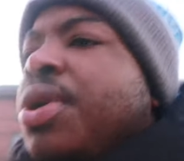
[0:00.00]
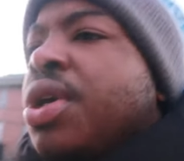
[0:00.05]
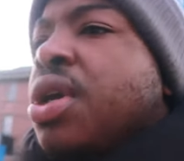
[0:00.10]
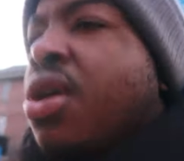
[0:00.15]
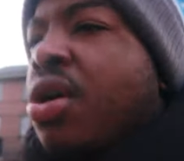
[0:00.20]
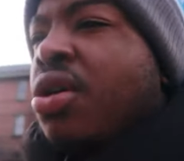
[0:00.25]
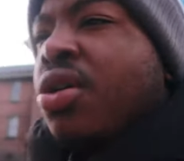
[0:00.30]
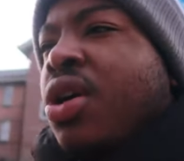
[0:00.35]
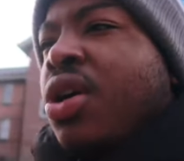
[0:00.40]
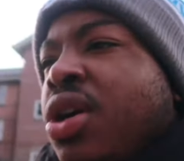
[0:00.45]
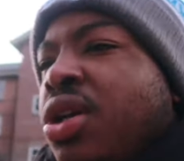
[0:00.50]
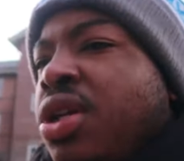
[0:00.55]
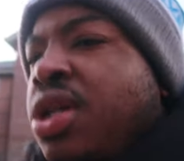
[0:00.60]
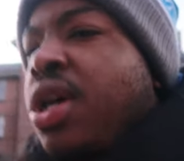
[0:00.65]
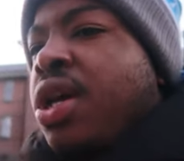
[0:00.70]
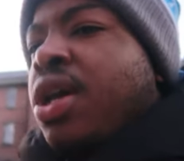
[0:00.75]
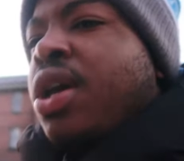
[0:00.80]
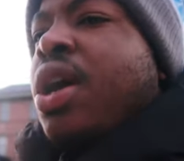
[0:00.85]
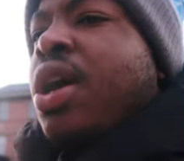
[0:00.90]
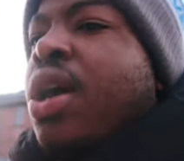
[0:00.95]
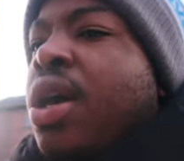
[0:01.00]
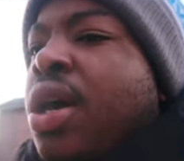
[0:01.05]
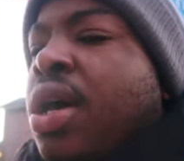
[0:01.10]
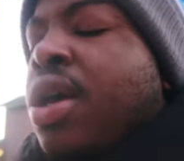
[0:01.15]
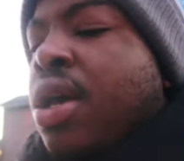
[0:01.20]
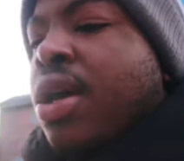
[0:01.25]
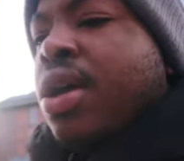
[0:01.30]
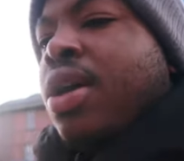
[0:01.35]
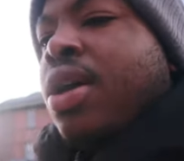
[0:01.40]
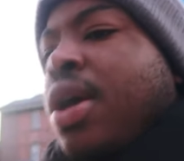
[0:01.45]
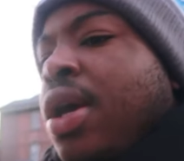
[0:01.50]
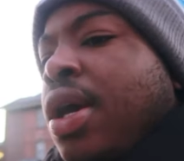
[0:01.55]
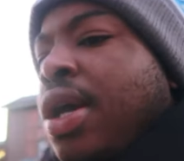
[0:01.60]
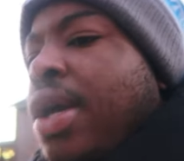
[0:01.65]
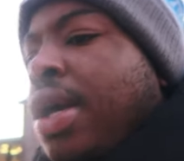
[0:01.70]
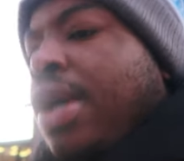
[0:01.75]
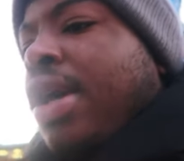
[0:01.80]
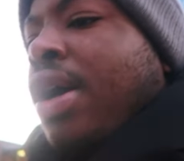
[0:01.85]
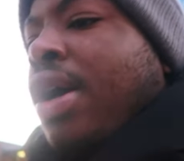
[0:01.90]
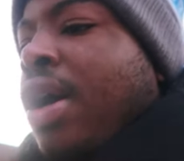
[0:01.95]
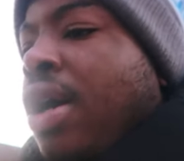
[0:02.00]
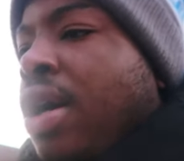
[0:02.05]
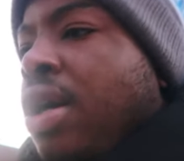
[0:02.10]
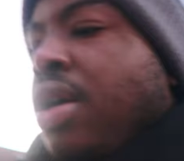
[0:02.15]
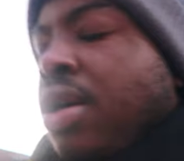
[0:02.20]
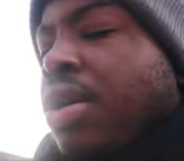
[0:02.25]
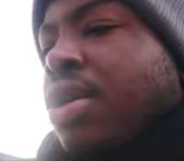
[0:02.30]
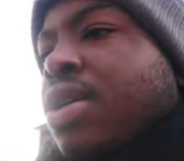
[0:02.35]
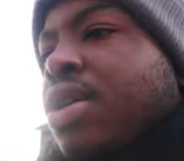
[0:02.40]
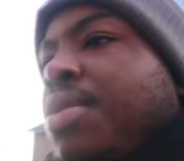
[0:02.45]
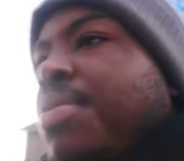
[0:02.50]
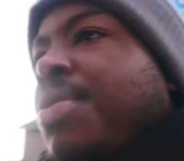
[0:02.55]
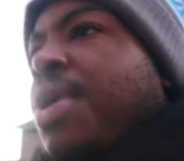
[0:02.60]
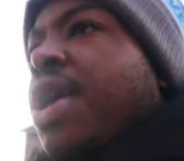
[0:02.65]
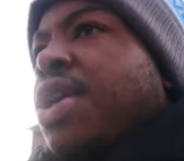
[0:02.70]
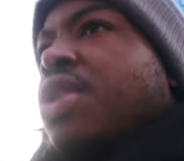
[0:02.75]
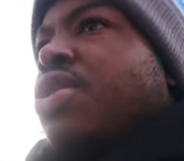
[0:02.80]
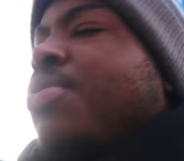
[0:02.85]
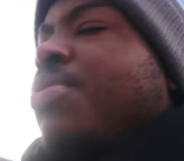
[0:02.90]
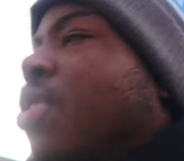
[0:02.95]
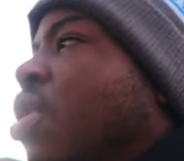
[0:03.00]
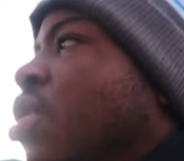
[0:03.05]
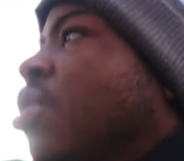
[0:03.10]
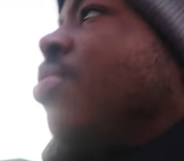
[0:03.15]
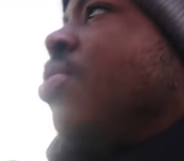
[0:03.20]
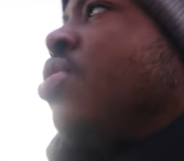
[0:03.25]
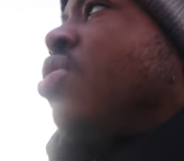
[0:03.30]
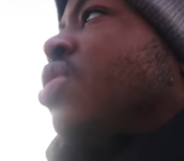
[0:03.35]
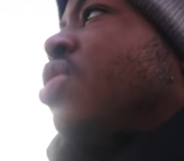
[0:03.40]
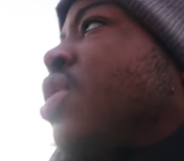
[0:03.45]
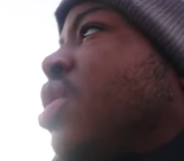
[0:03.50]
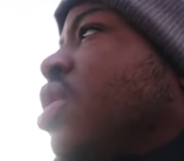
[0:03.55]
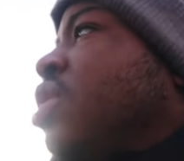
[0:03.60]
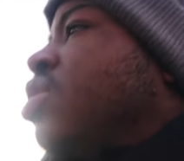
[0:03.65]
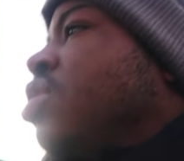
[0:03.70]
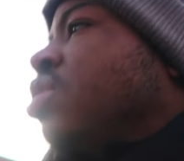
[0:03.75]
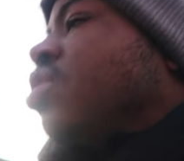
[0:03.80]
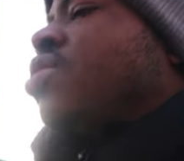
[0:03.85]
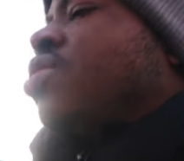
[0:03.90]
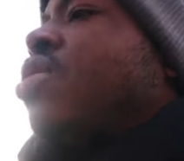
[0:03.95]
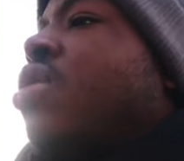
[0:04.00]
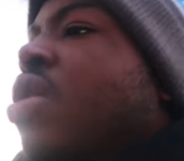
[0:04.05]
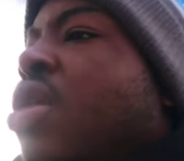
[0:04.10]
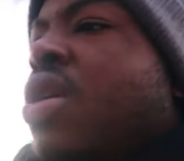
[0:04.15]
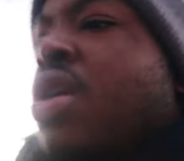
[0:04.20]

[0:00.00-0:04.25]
be gone all day. Uh, come back tomorrow morning. So